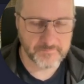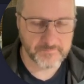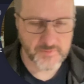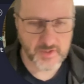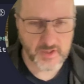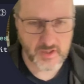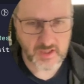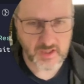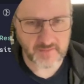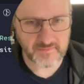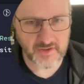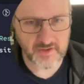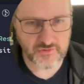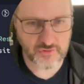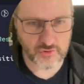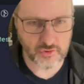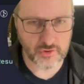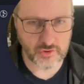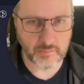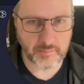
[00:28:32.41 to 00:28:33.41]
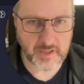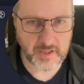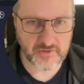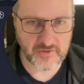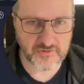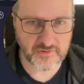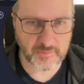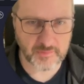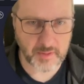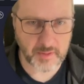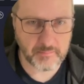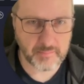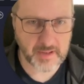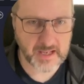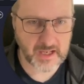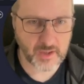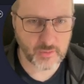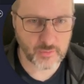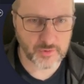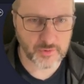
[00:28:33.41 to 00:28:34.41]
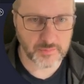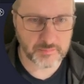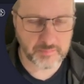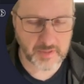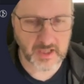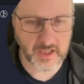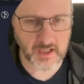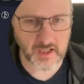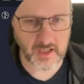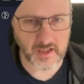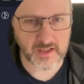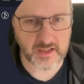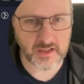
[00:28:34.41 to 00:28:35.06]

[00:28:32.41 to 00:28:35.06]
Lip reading: And this all appears to be powered by